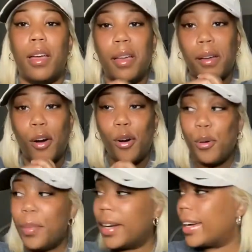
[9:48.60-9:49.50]
oh
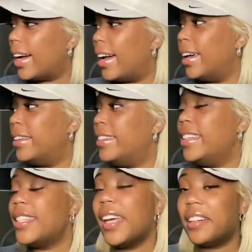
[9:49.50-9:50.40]
my God,
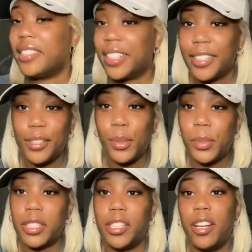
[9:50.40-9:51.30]
this hair sheds so
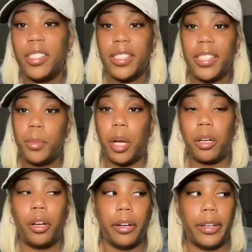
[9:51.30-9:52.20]
much. Y'all should see my
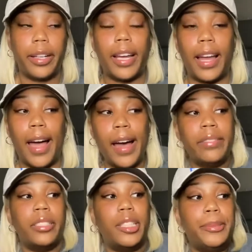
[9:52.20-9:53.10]
car. Like, I
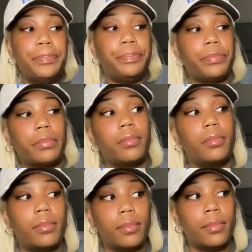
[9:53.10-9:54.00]
have
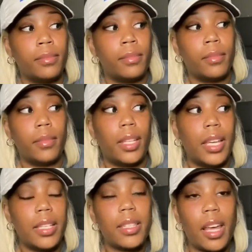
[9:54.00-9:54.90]

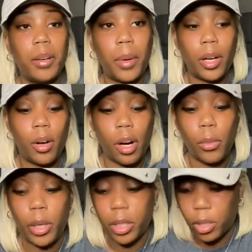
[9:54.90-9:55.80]
the inside of my car
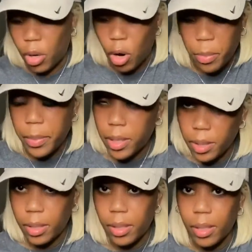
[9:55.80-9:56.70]
with a
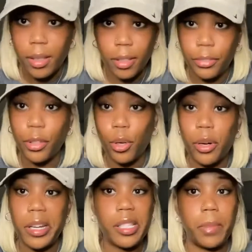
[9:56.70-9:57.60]
carpet the
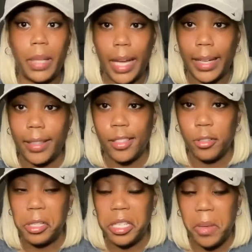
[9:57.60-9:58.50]
floor is black.
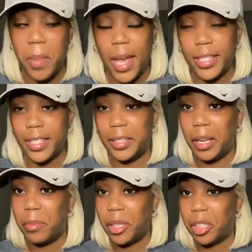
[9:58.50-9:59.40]
So just imagine
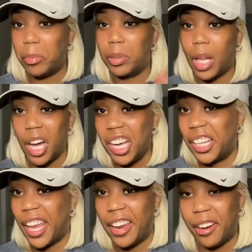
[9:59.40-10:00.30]
nothing but the
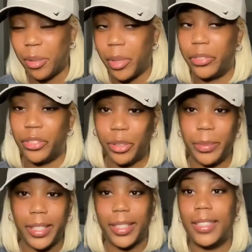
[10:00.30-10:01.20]
blonde hair on my floor,
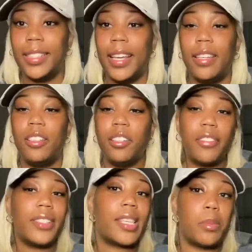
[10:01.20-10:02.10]
because you know,
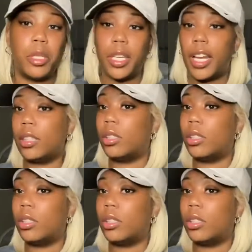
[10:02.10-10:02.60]
every time you get out the